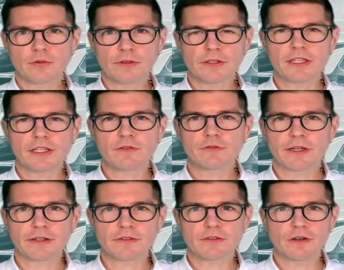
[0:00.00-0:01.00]
the key
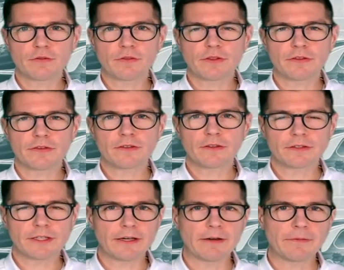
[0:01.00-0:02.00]
figures of this
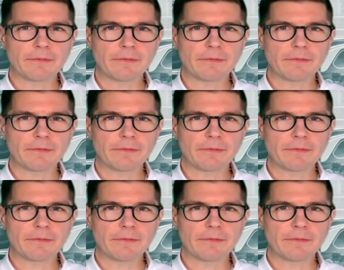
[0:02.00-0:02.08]
year.